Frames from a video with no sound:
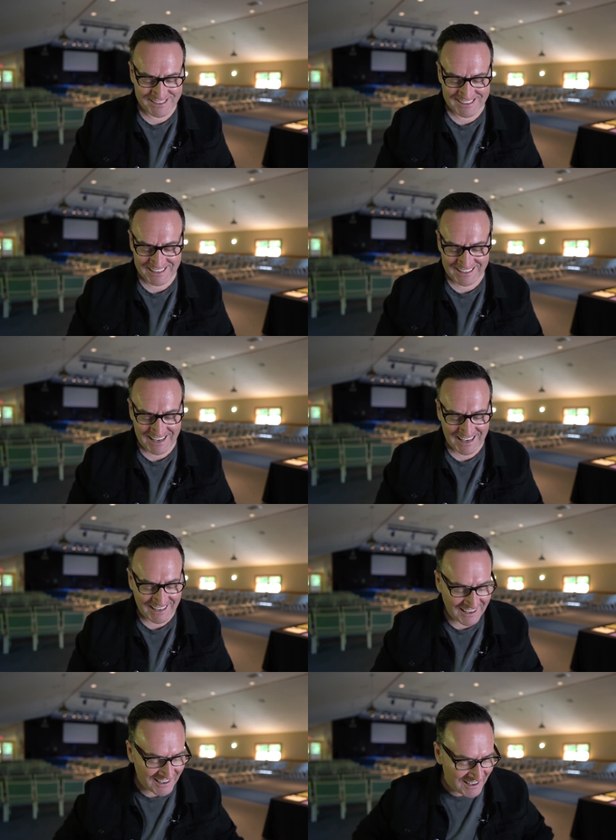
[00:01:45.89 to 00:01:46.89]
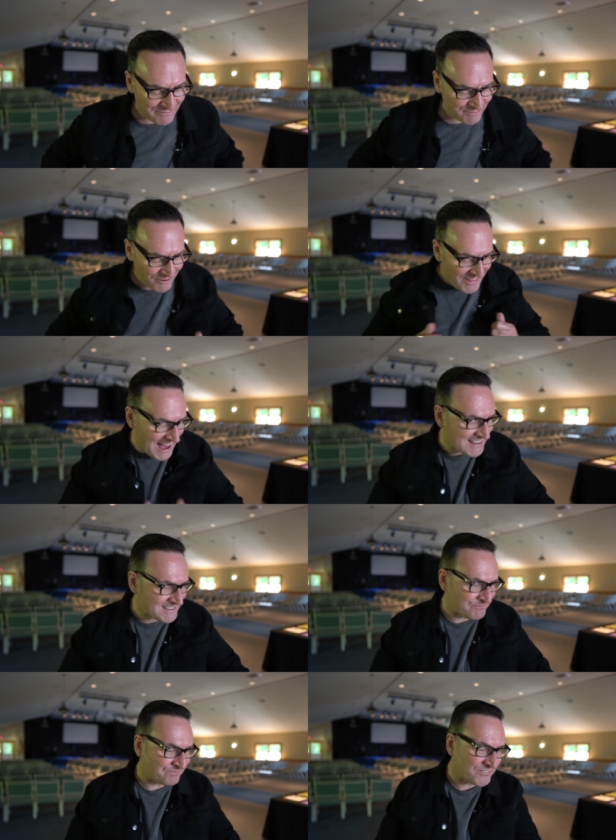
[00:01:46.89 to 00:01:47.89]
Sunday for that.
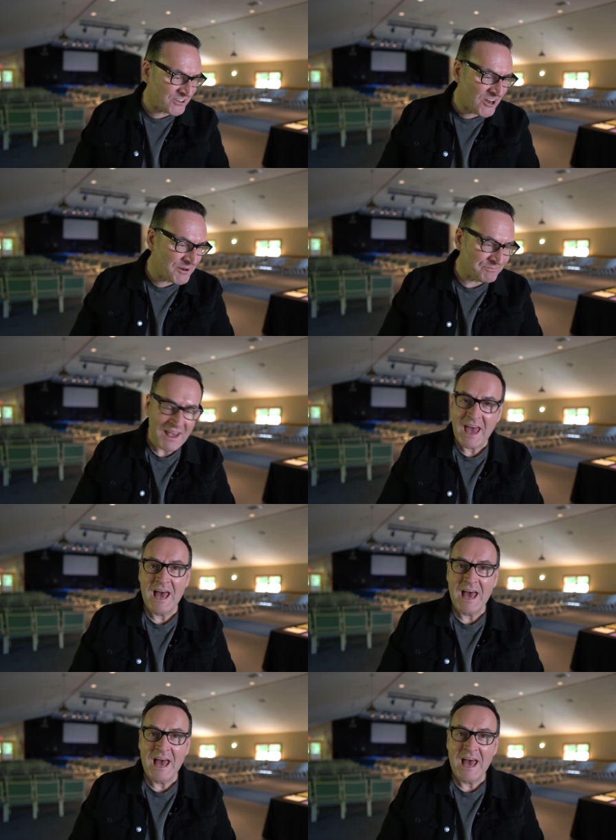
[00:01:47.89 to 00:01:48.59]
Good.